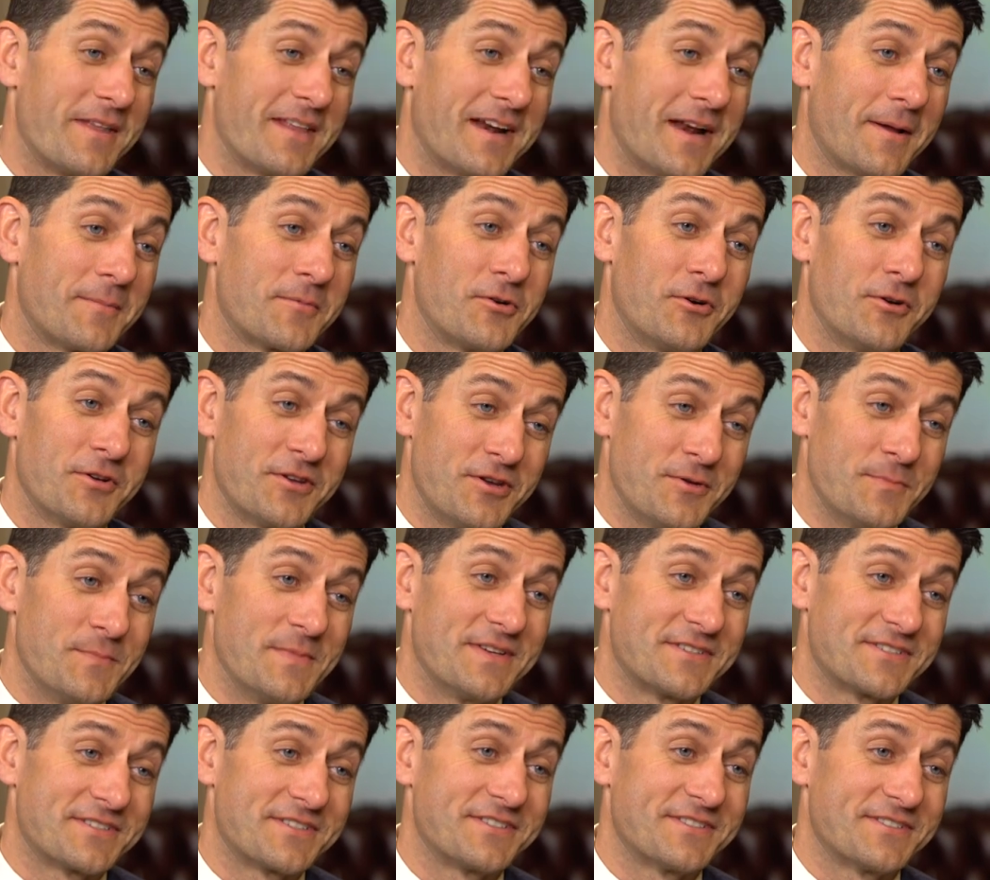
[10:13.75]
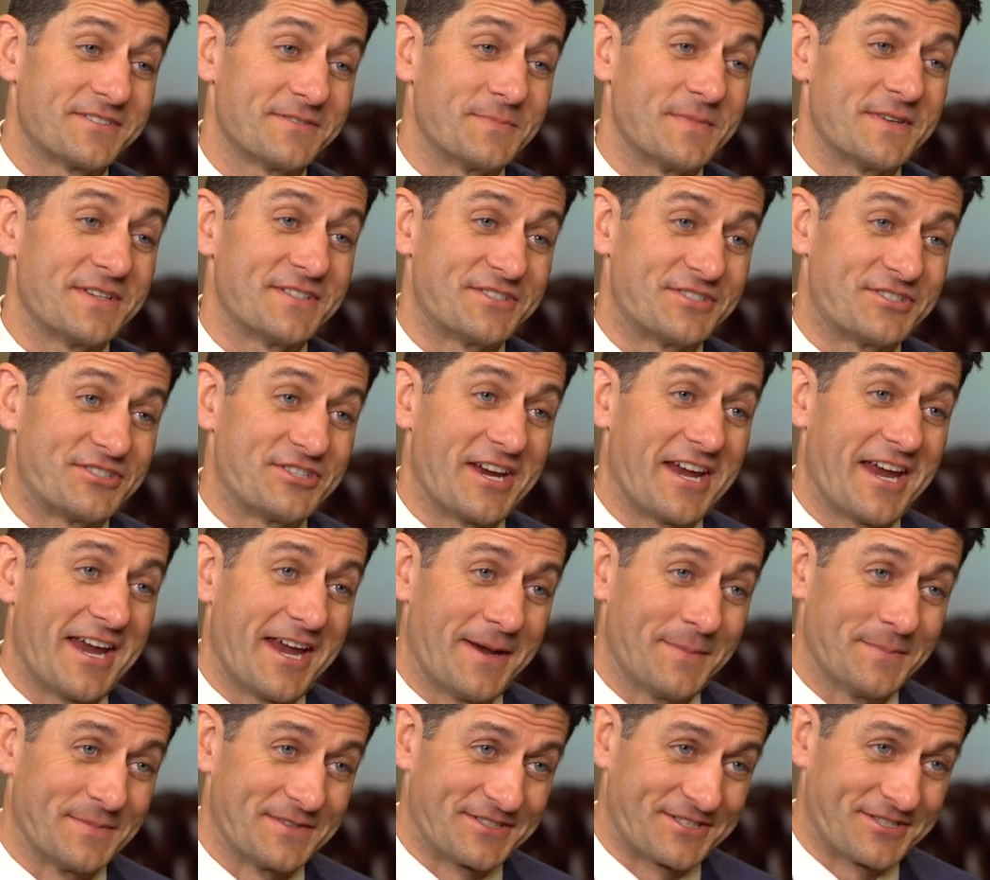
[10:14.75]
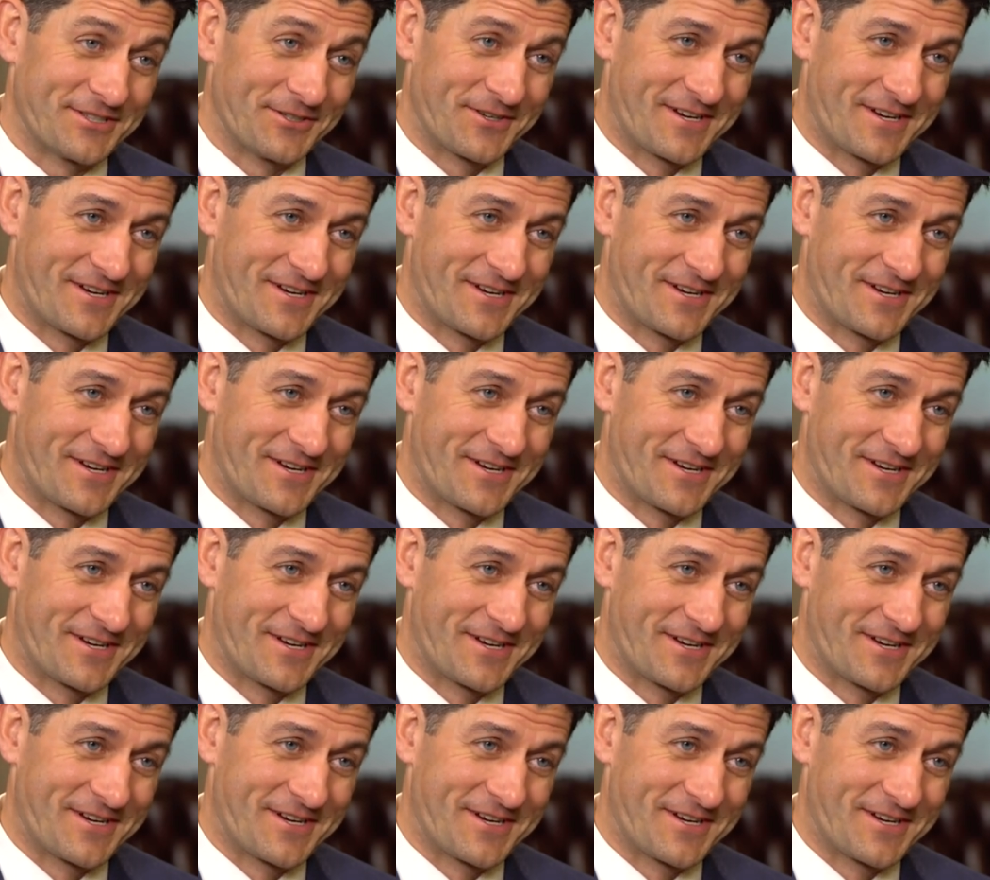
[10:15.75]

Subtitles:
me that, I'm calling you Mrs. James,